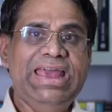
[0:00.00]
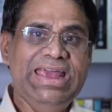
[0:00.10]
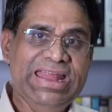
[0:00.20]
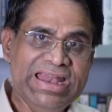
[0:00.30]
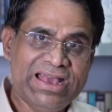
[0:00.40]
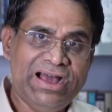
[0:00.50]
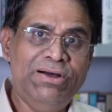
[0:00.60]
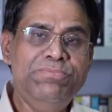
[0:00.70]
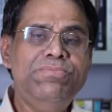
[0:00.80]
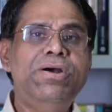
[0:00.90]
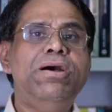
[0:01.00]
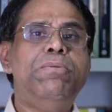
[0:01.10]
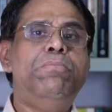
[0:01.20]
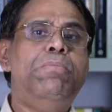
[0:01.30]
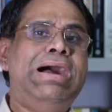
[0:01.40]
income
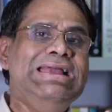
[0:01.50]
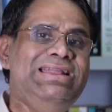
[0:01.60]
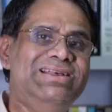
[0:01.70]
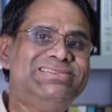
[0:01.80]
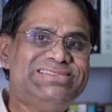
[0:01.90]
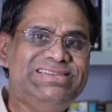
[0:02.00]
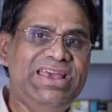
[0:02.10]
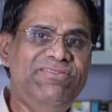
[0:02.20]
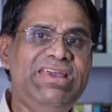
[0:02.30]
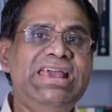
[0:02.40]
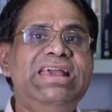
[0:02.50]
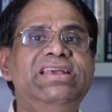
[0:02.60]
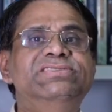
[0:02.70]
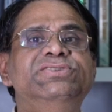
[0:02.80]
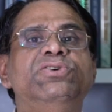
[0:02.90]
minus saving
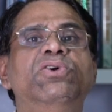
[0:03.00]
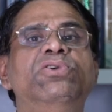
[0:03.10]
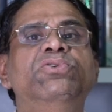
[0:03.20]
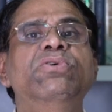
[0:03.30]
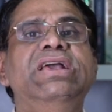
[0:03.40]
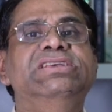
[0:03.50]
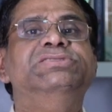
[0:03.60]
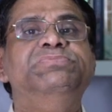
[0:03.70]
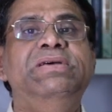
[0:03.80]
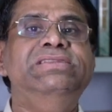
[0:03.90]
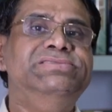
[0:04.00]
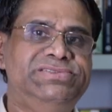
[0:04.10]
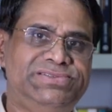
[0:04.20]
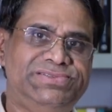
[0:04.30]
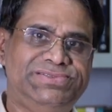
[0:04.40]
is equal to expense.